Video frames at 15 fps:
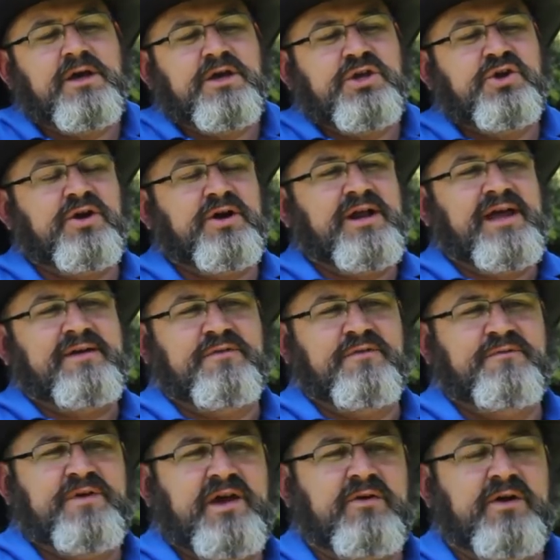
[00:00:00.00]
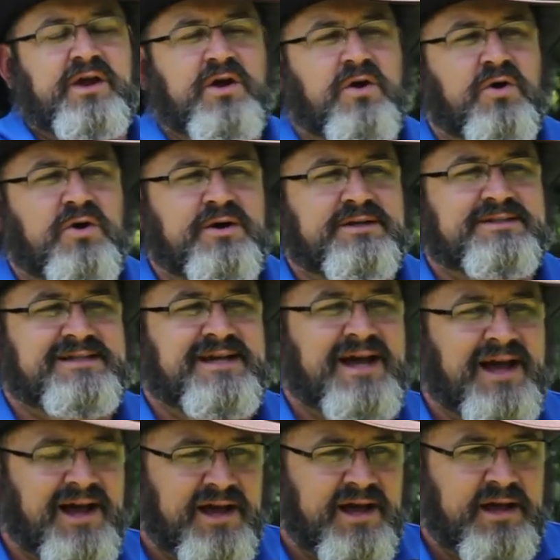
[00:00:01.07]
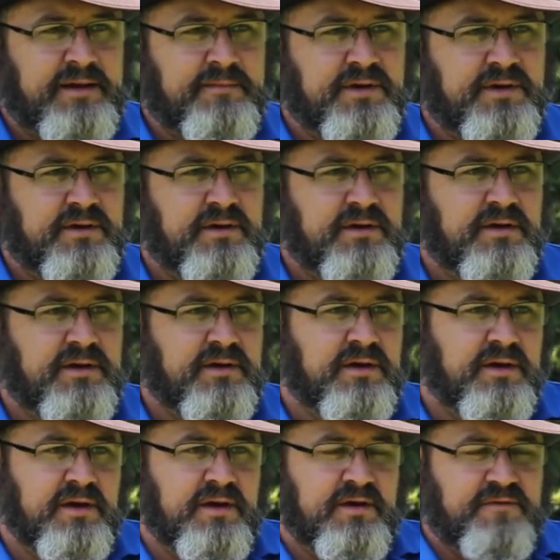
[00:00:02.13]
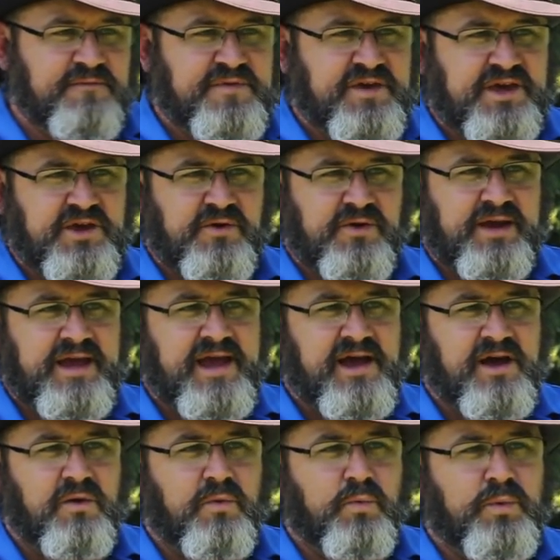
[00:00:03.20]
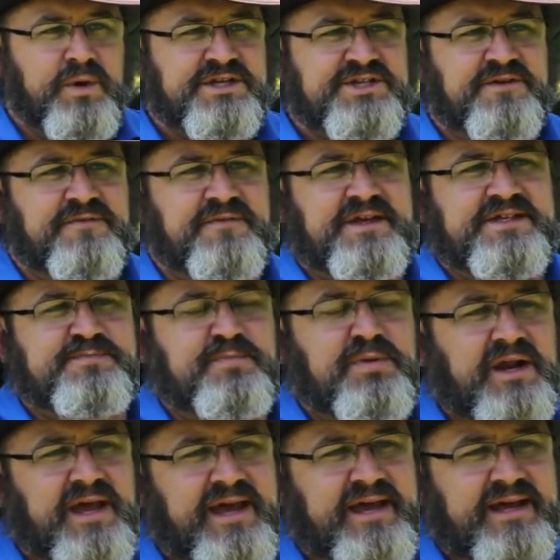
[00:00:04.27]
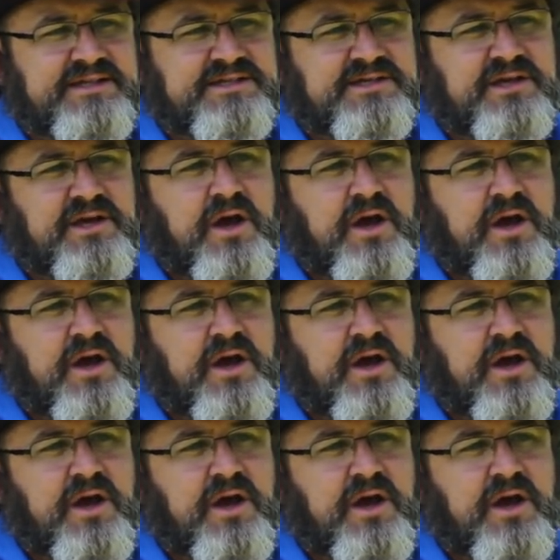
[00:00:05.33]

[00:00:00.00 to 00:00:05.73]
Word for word: you're going to have a very hard time figuring out which of these plants